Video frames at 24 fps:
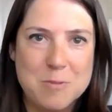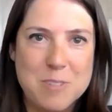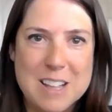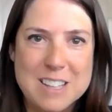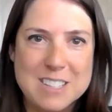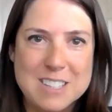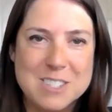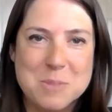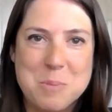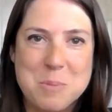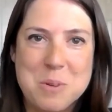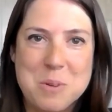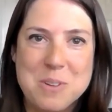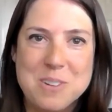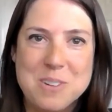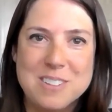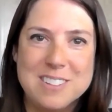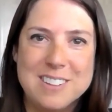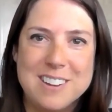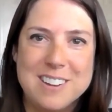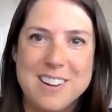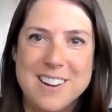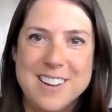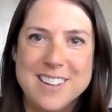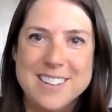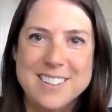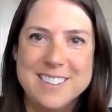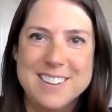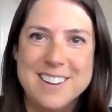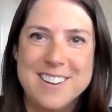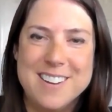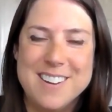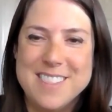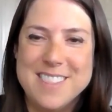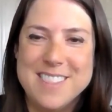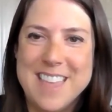flexible
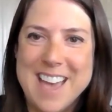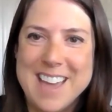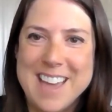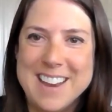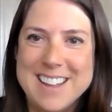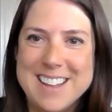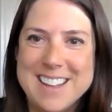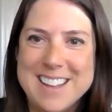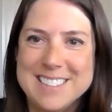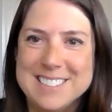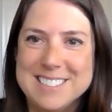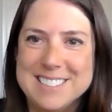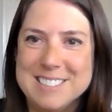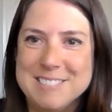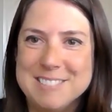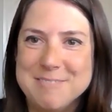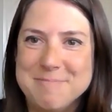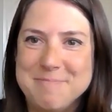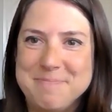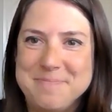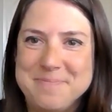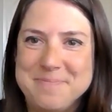on that end.